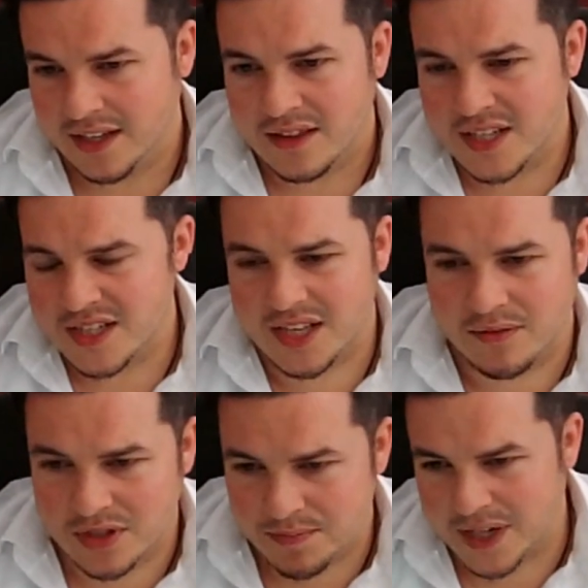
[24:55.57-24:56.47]
this year
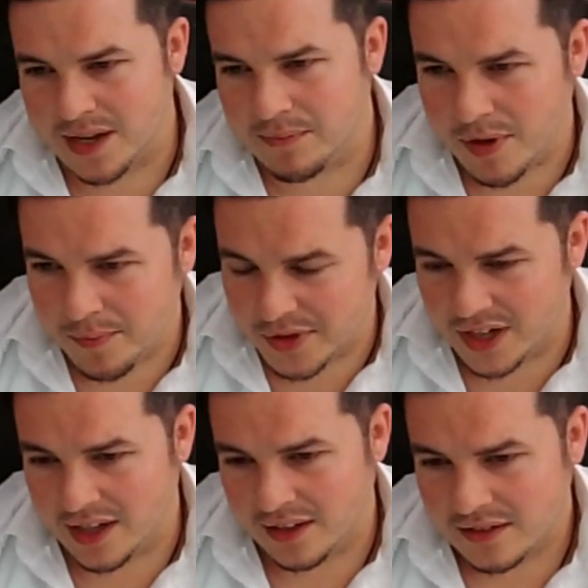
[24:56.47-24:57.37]
would become
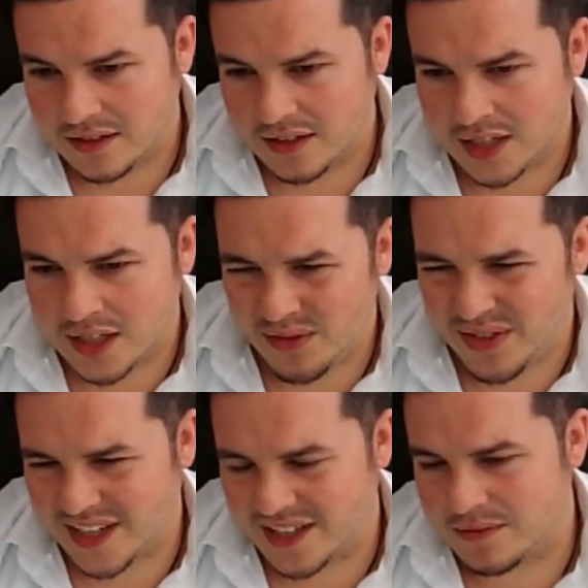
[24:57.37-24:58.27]
popular and I don't
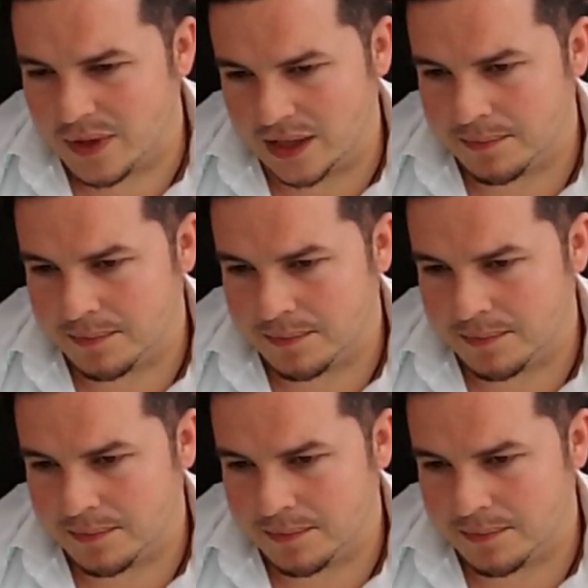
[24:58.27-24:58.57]
think it will.